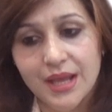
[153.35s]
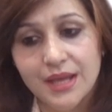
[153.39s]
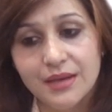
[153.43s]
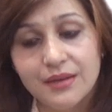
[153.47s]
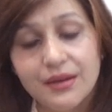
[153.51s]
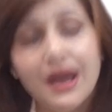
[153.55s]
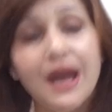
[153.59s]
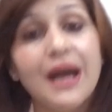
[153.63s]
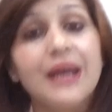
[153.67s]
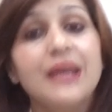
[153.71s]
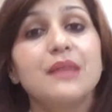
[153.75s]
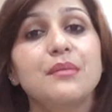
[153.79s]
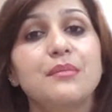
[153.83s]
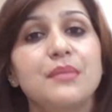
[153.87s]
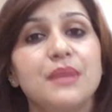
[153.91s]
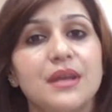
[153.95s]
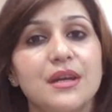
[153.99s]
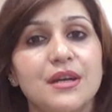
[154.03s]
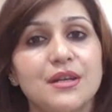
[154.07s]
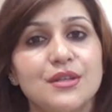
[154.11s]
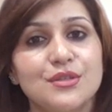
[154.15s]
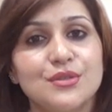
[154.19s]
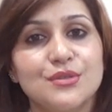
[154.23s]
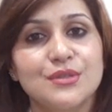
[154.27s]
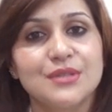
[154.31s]
Now, I am
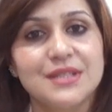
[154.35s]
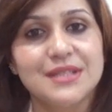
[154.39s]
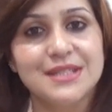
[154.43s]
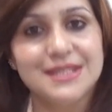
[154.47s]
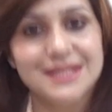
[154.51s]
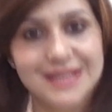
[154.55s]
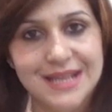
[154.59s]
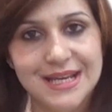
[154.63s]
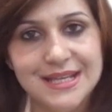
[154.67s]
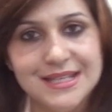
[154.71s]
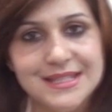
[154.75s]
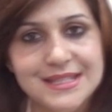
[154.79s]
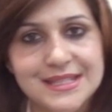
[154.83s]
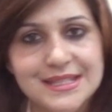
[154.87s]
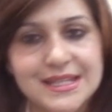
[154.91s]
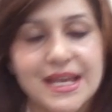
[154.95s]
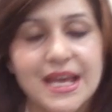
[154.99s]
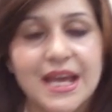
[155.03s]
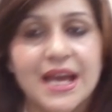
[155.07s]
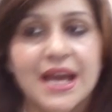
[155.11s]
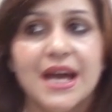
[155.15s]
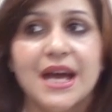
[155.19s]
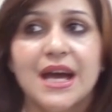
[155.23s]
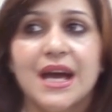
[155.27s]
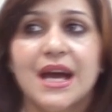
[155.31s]
here to discuss
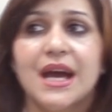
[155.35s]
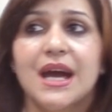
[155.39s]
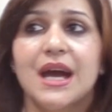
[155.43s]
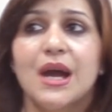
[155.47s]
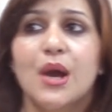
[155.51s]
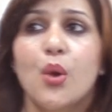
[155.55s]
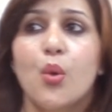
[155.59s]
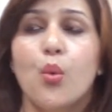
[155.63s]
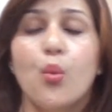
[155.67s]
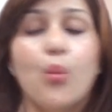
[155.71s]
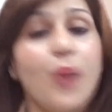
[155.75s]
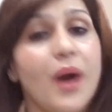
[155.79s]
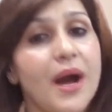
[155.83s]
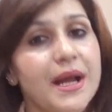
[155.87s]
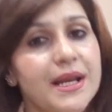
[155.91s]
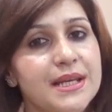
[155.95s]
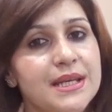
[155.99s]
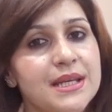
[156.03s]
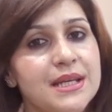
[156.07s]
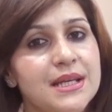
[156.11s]
one